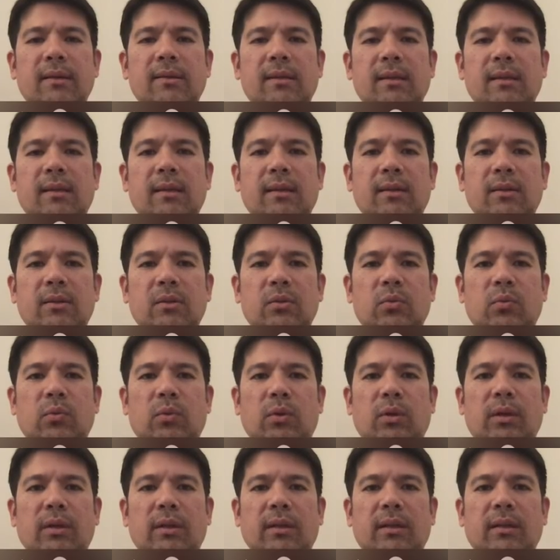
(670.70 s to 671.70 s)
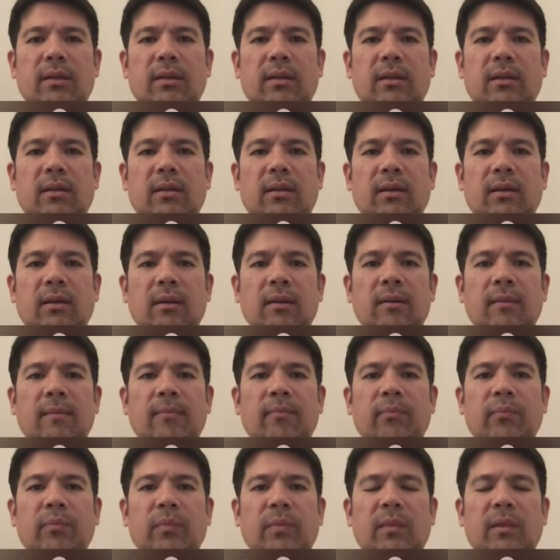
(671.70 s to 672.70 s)
is
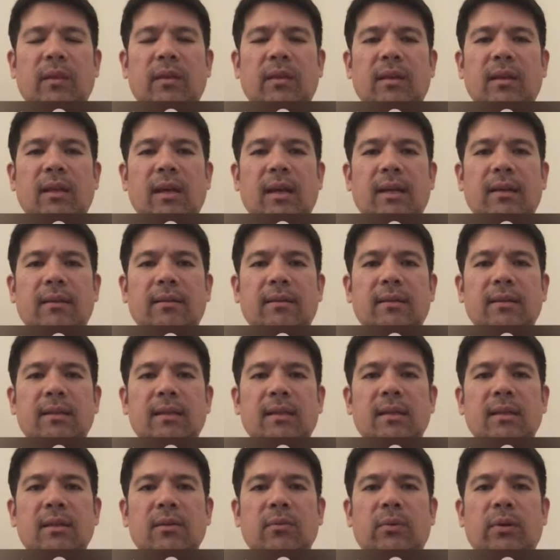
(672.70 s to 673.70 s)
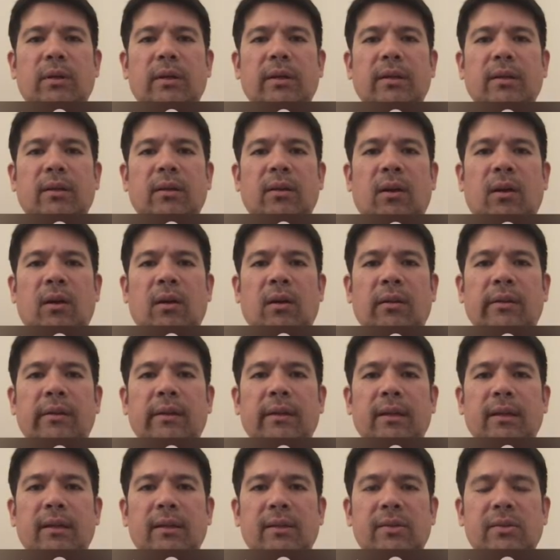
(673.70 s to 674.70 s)
the ID, we're going to call
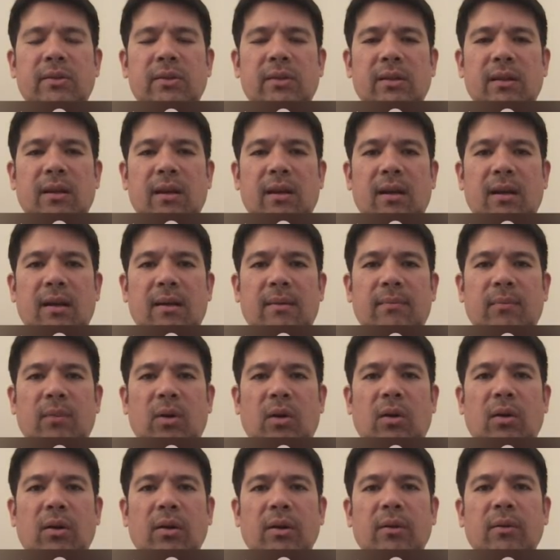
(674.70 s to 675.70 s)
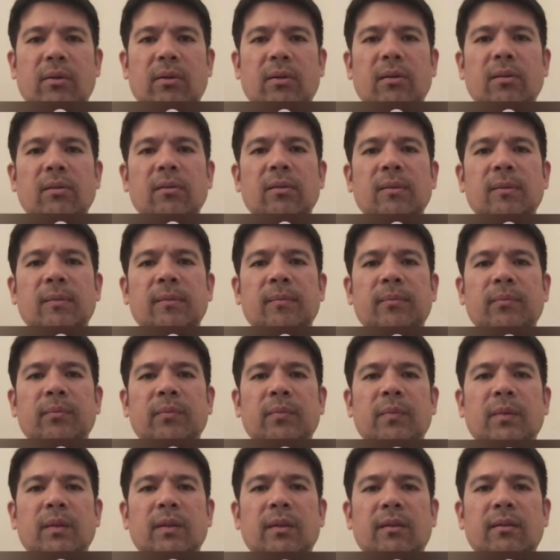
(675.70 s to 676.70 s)
this article.
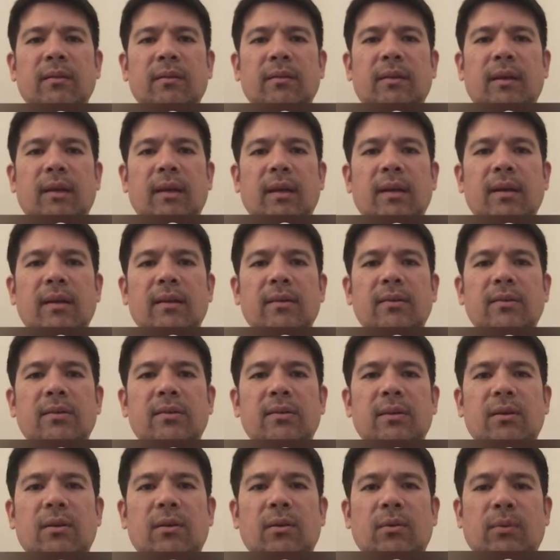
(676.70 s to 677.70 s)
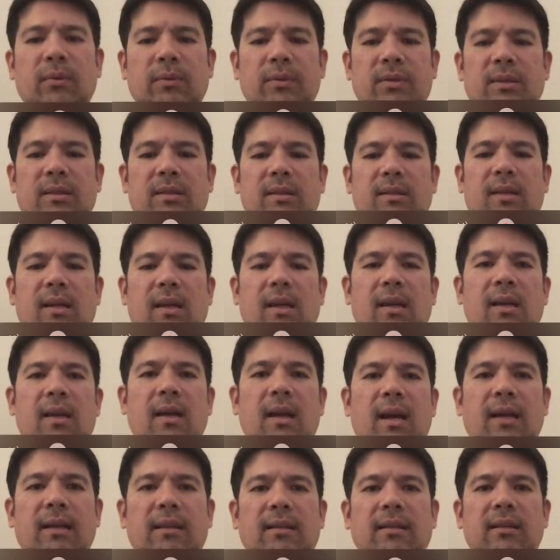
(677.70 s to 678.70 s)
Okay, so we'll just say
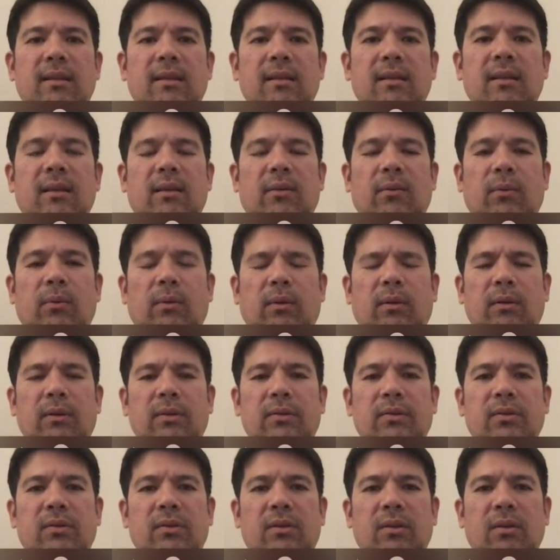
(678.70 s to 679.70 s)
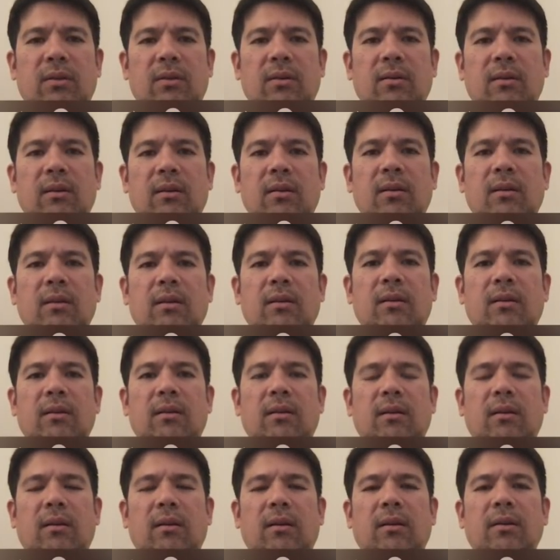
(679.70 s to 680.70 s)
ID equals
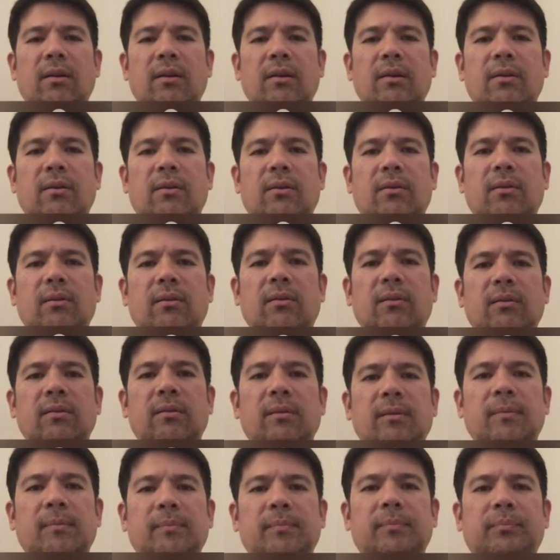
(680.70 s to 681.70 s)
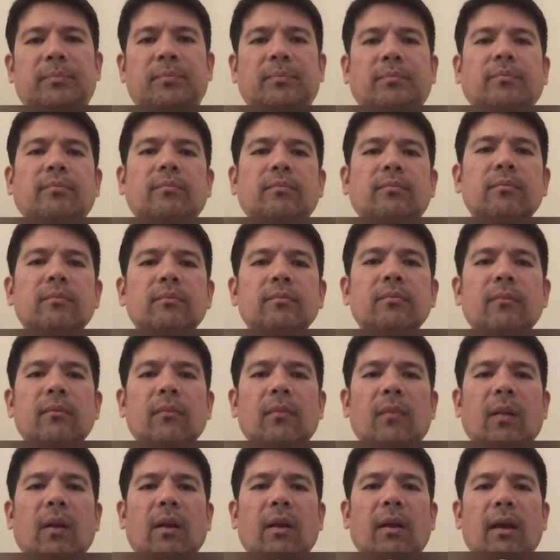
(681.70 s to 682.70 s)
article.
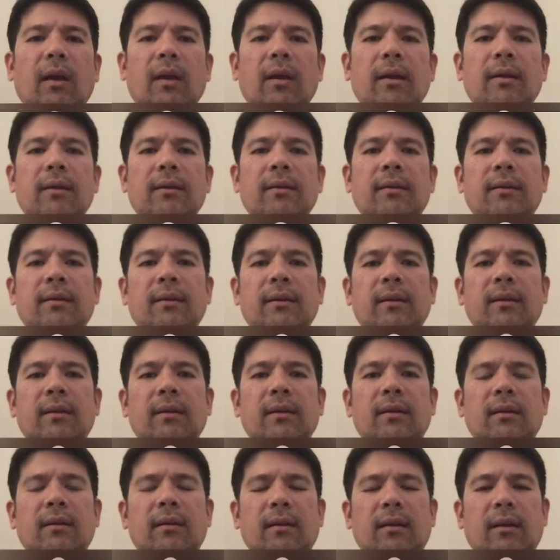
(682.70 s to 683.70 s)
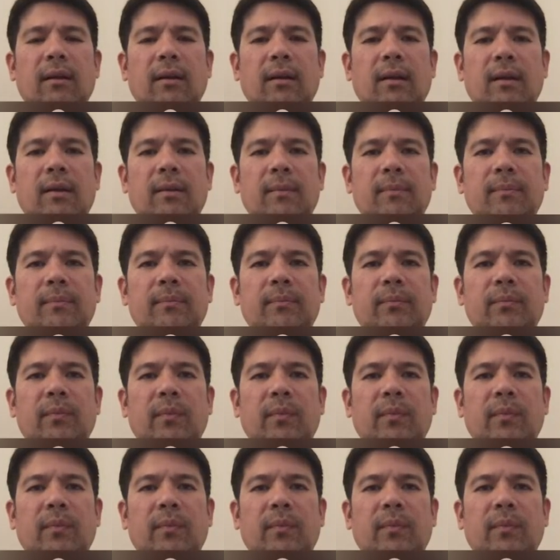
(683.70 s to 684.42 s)
Okay, and